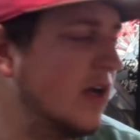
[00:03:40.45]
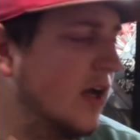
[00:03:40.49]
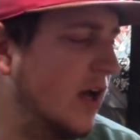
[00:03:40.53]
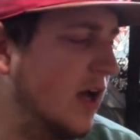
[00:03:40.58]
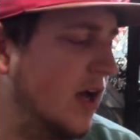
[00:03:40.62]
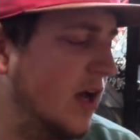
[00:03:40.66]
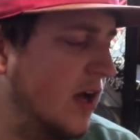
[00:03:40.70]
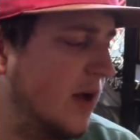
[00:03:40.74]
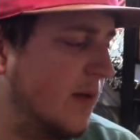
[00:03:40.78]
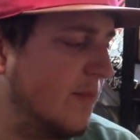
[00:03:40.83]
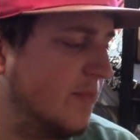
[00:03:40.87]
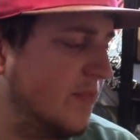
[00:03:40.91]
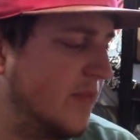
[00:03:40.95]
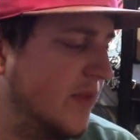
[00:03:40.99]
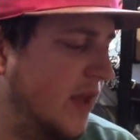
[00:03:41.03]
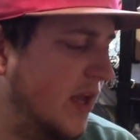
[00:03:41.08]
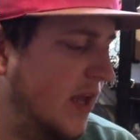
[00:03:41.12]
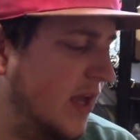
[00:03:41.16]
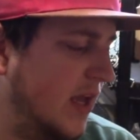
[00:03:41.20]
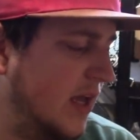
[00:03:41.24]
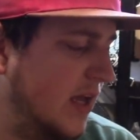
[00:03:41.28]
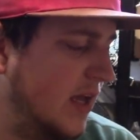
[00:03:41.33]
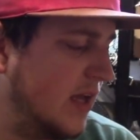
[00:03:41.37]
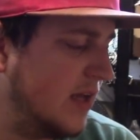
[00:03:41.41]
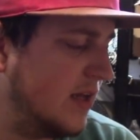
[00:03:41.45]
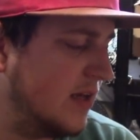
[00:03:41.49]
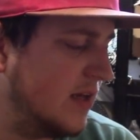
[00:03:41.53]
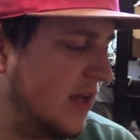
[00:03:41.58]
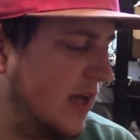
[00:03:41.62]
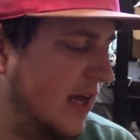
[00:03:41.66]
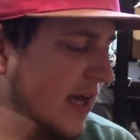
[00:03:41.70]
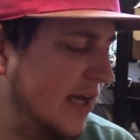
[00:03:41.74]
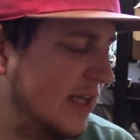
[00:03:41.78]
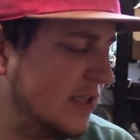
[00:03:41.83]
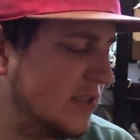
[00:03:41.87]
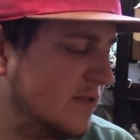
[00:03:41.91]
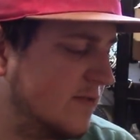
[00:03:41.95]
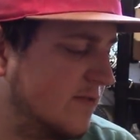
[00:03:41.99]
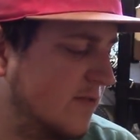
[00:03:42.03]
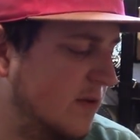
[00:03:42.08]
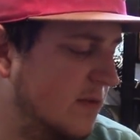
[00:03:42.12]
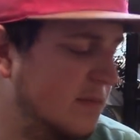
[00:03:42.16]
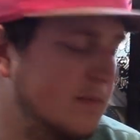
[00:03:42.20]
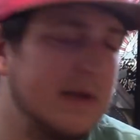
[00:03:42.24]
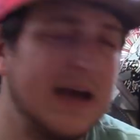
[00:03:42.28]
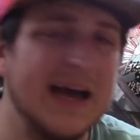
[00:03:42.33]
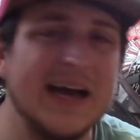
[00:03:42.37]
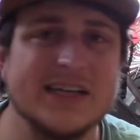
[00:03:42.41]
um, and as for
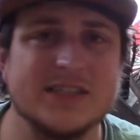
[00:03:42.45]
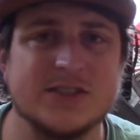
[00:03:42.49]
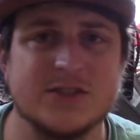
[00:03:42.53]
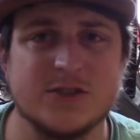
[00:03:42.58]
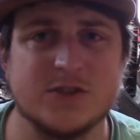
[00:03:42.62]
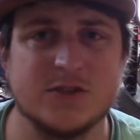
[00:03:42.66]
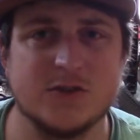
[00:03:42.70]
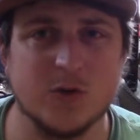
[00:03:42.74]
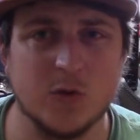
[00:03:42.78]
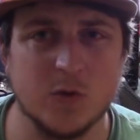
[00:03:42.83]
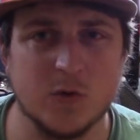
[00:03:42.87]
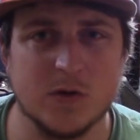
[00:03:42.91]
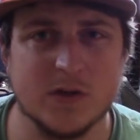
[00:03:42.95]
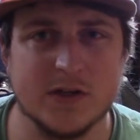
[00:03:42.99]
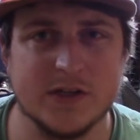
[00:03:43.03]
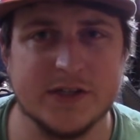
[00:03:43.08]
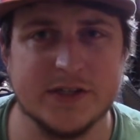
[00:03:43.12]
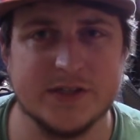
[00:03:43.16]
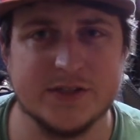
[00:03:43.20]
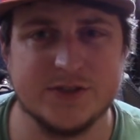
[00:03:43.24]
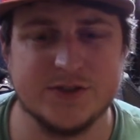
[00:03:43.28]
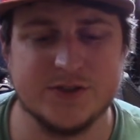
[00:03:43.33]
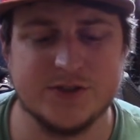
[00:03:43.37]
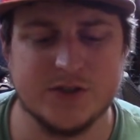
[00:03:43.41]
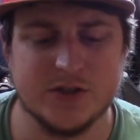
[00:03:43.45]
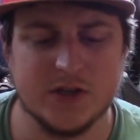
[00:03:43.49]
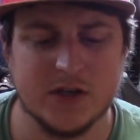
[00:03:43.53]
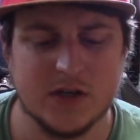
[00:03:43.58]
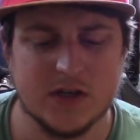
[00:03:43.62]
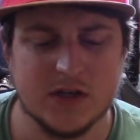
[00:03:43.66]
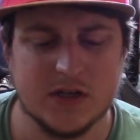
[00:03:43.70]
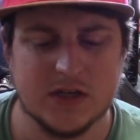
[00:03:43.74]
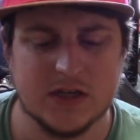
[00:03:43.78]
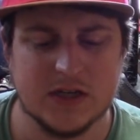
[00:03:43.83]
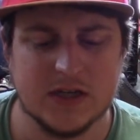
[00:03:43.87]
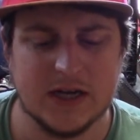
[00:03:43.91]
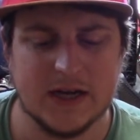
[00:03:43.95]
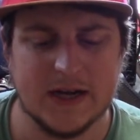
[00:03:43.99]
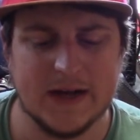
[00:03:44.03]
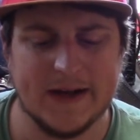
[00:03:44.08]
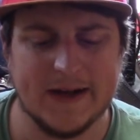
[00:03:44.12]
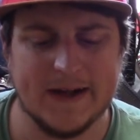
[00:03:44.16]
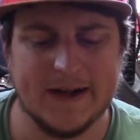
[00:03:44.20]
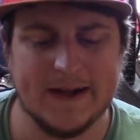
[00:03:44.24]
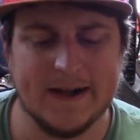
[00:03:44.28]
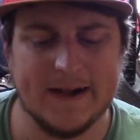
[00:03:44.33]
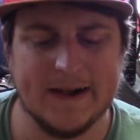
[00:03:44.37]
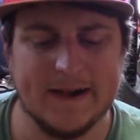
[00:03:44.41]
mass storage,
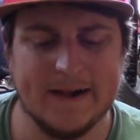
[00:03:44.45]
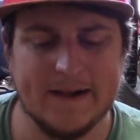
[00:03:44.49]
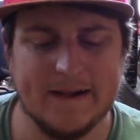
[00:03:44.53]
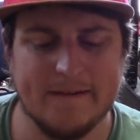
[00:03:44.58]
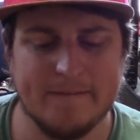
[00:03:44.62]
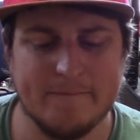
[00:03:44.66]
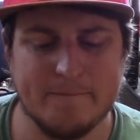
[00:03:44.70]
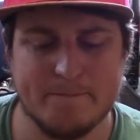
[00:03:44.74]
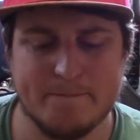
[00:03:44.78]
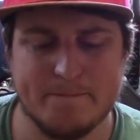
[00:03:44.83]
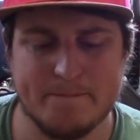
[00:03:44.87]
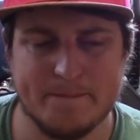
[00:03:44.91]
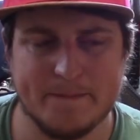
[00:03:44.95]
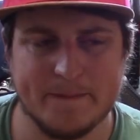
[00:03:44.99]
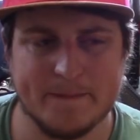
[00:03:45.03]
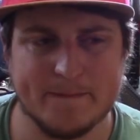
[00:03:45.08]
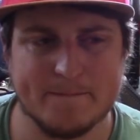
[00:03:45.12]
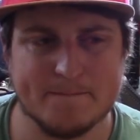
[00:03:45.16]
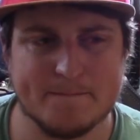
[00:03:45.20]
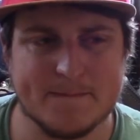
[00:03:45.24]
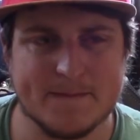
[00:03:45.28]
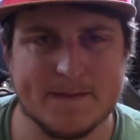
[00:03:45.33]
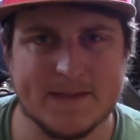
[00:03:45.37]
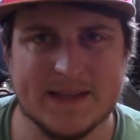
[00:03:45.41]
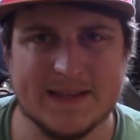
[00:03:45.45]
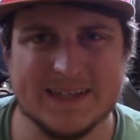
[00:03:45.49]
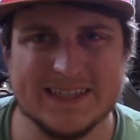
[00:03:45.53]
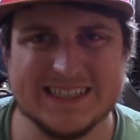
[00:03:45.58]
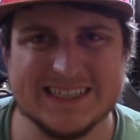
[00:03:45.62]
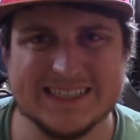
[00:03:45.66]
um,